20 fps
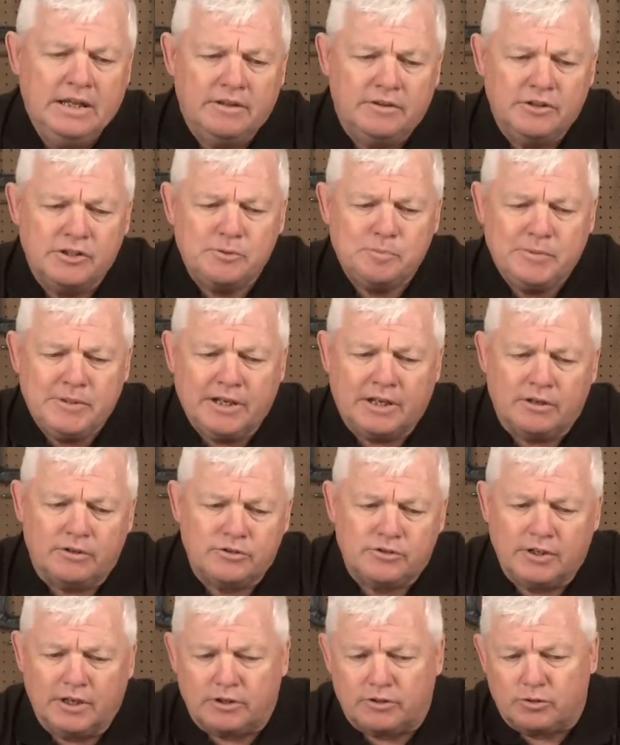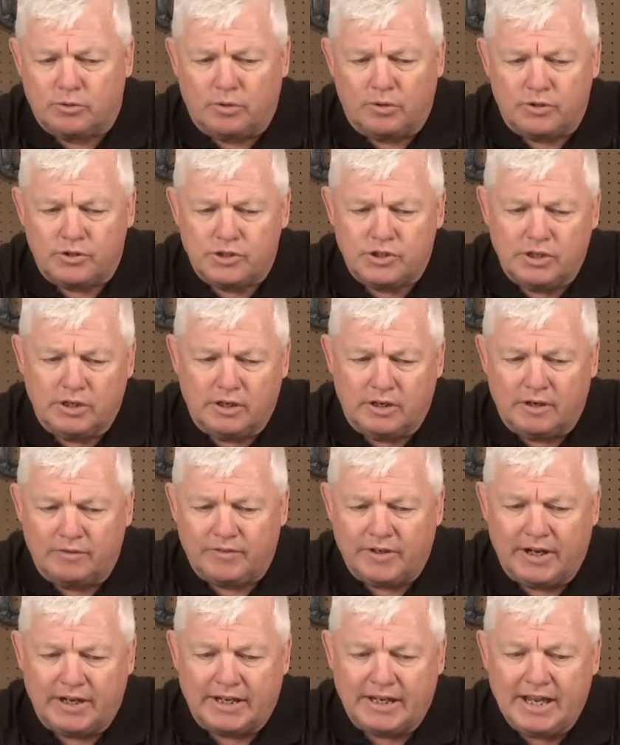This particular TIG torch, uh, I've
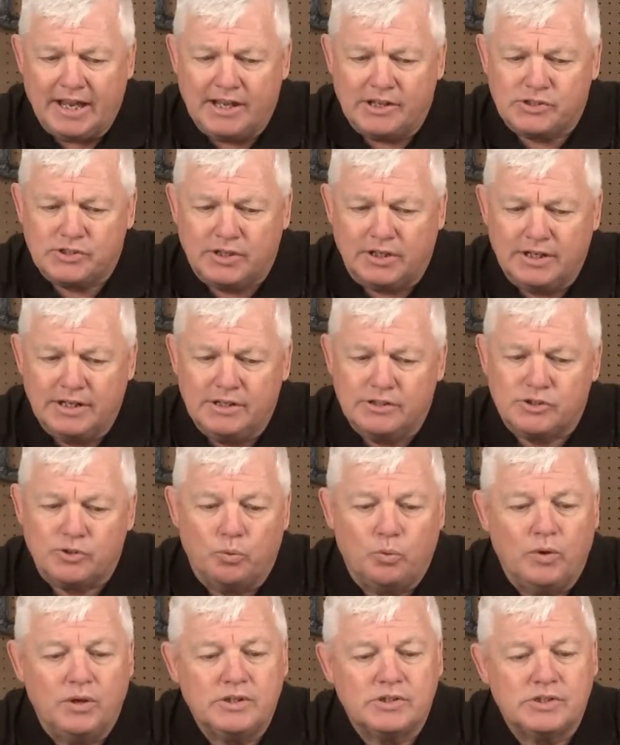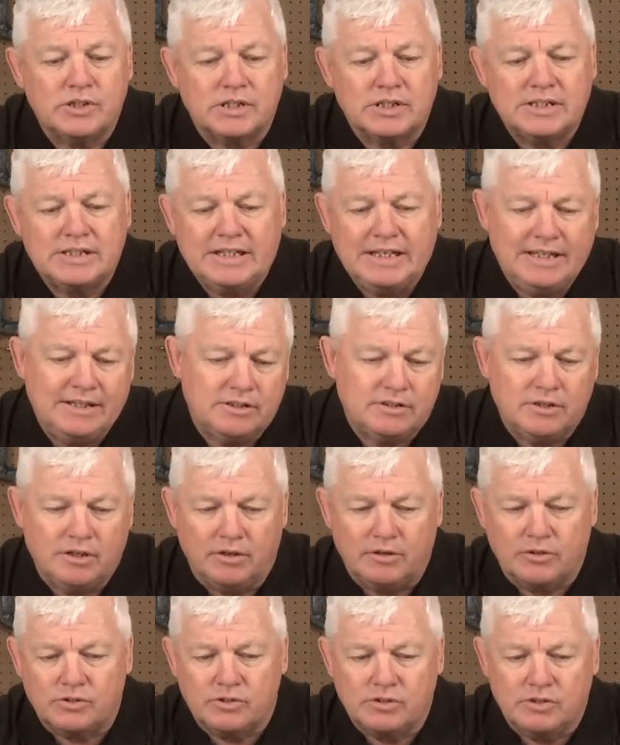got a gas lens, a one sixteenth
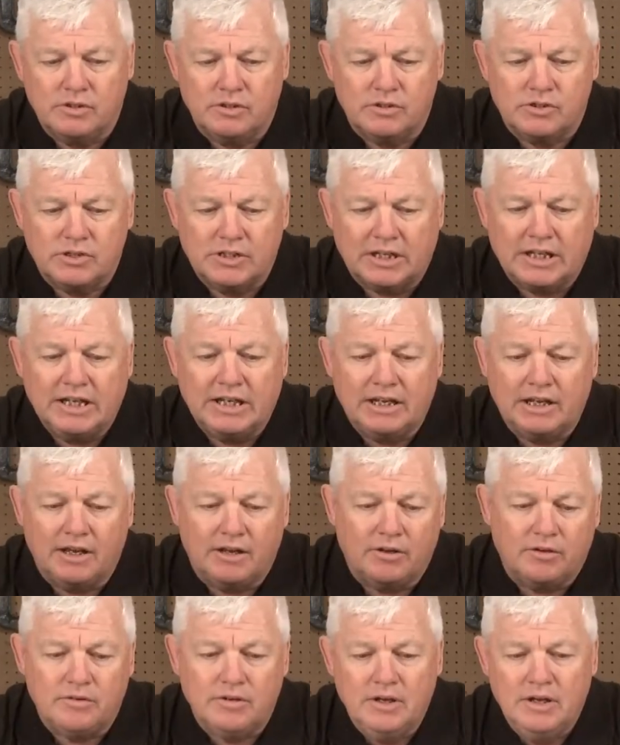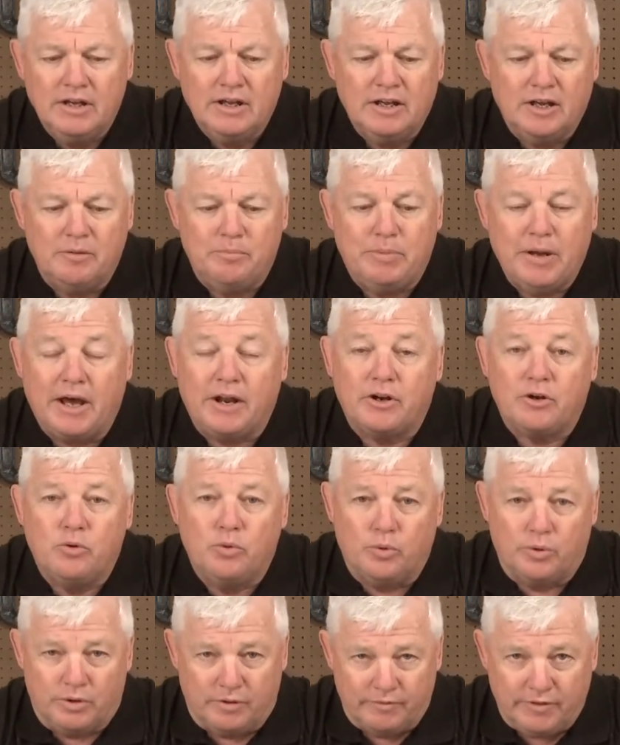tungsten sticking out about a
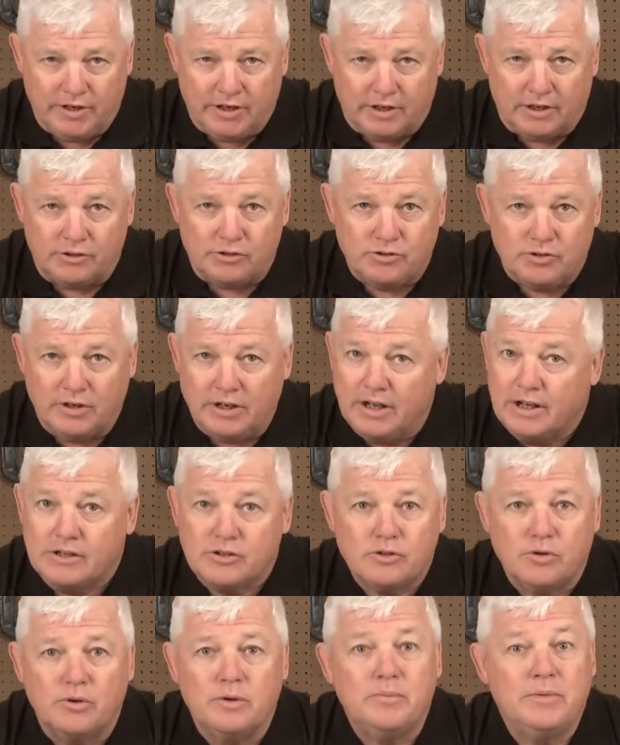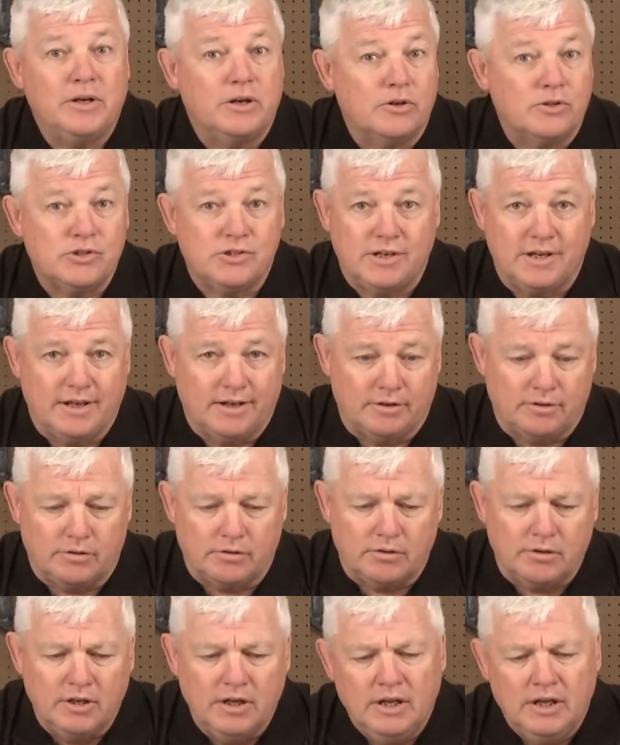quarter of an inch, and that's going to be our standard.